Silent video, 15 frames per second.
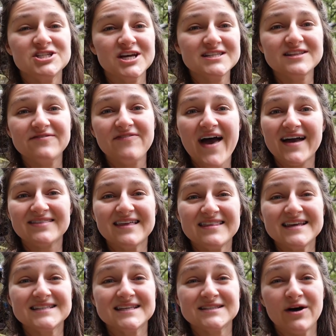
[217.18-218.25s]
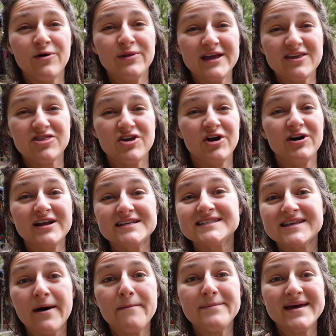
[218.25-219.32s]
Just the fact that this is only 30
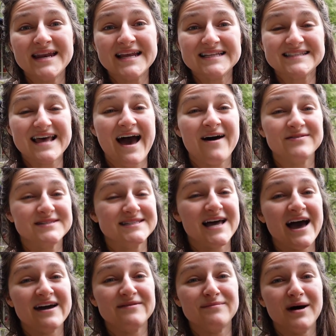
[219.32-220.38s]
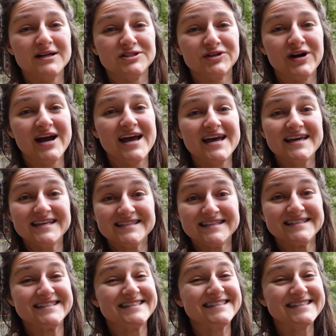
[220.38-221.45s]
some minutes outside of Monterrey is
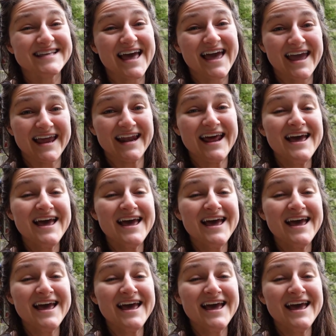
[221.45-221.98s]
insane.